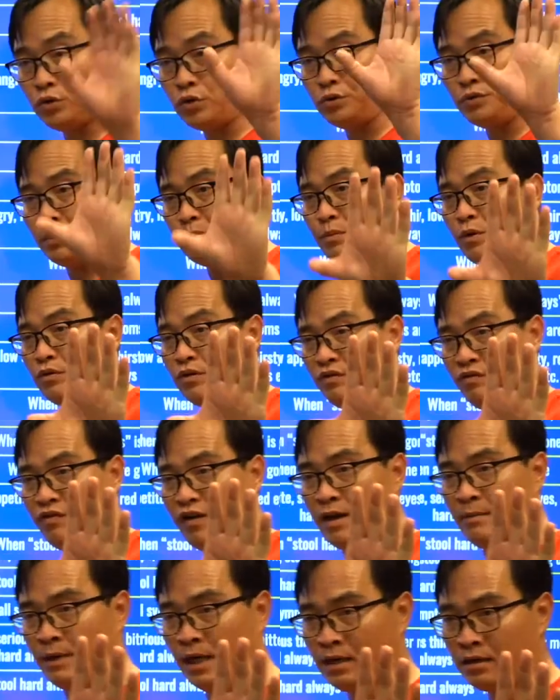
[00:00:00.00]
to remove the
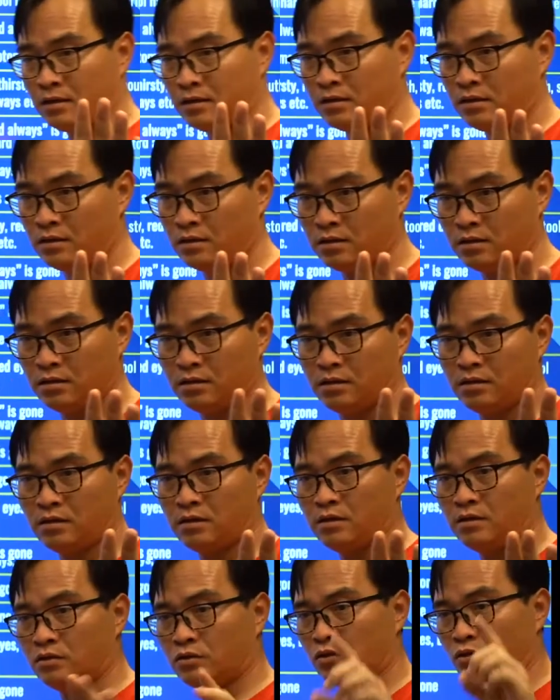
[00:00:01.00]
phlegm,
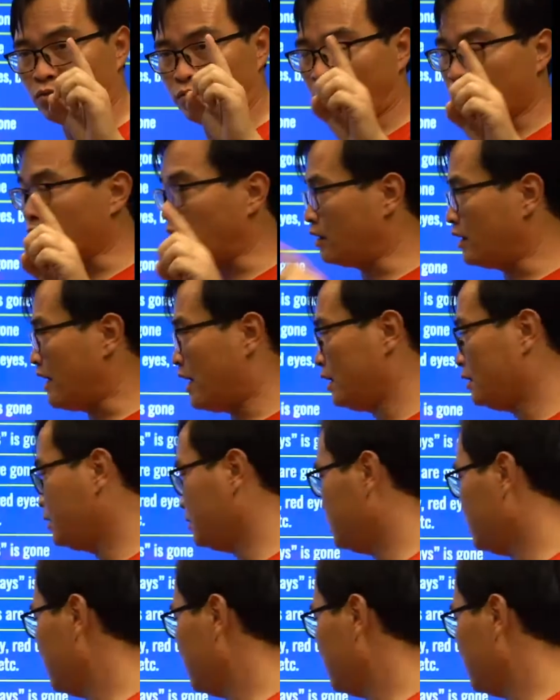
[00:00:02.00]
to work on that.